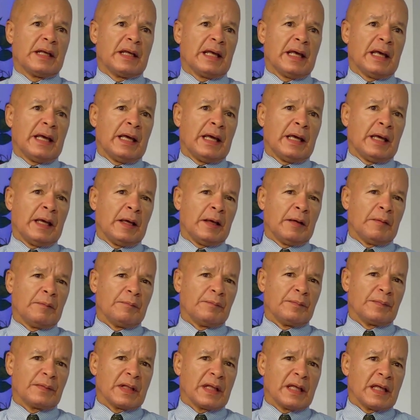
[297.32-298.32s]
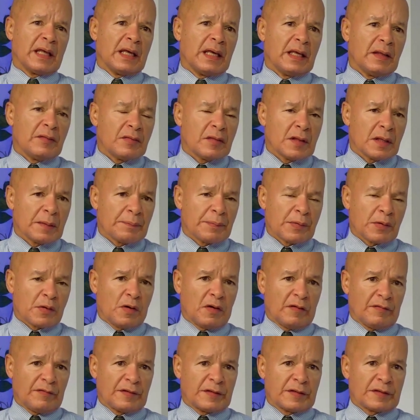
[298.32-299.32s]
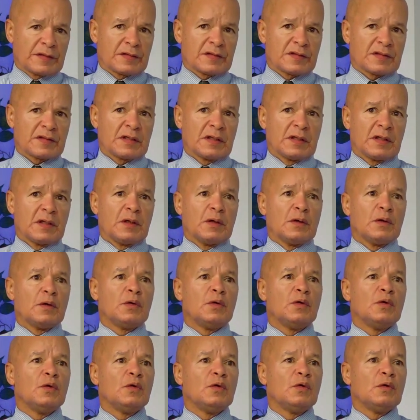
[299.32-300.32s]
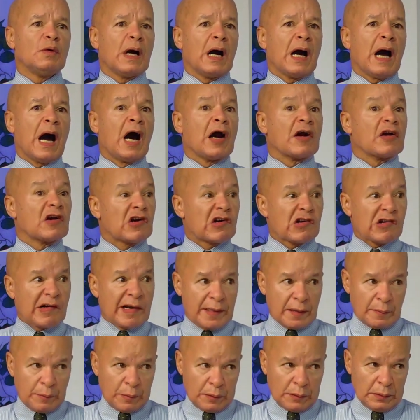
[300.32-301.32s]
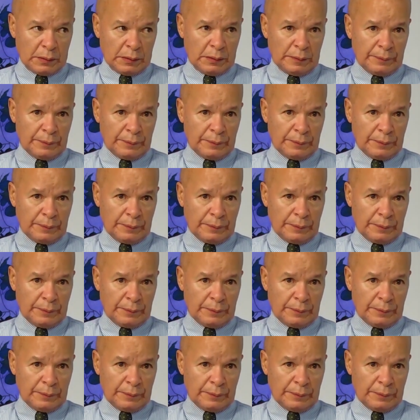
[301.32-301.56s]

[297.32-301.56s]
in the province who are credible,